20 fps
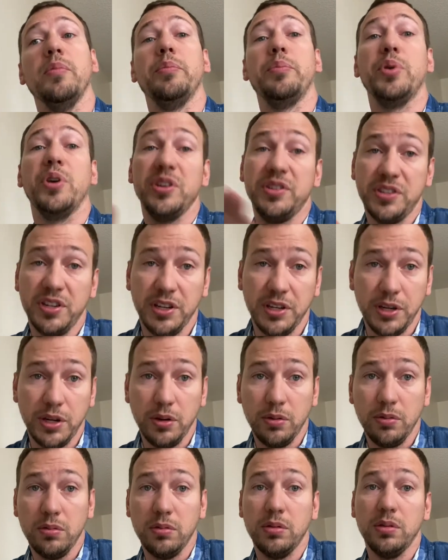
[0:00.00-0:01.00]

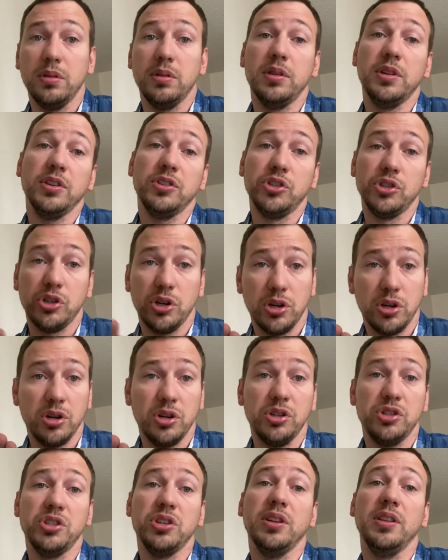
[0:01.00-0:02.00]
persecute the
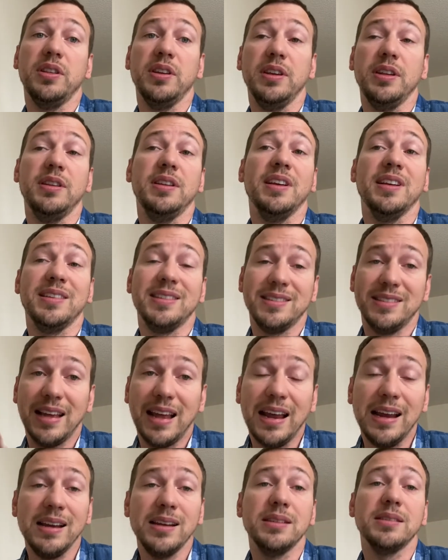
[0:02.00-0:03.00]
church, the
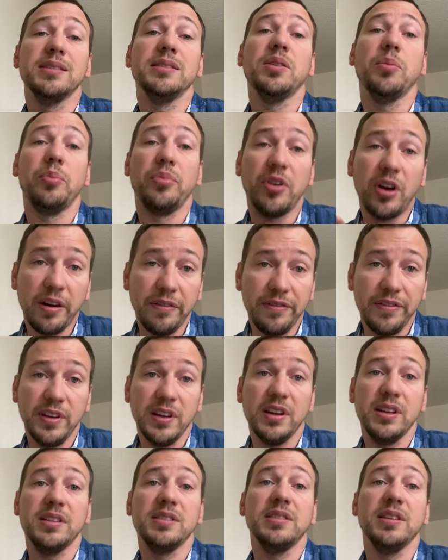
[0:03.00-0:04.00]
saints, the
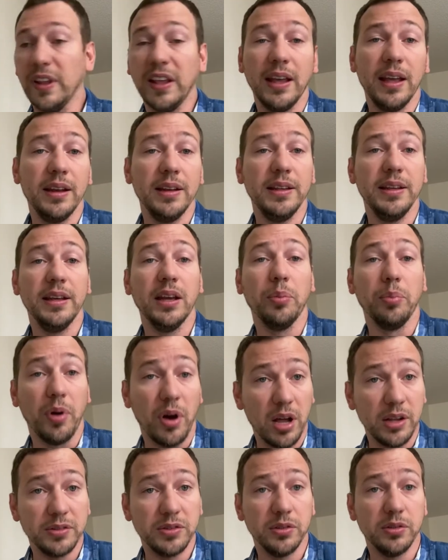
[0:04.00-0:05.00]
prophets, and the
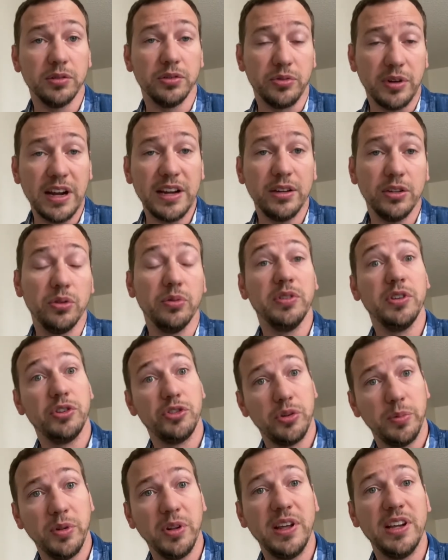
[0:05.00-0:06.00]
apostles, right, during the
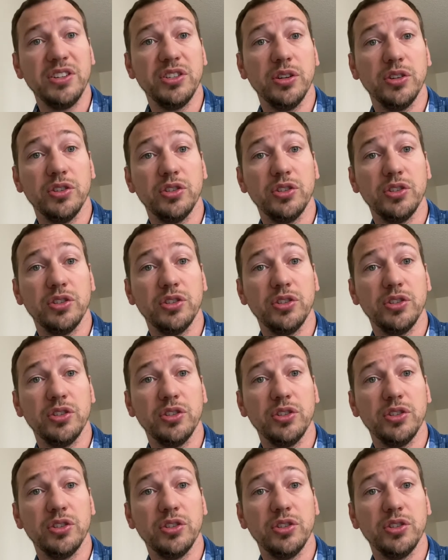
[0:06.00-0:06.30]
tribulation.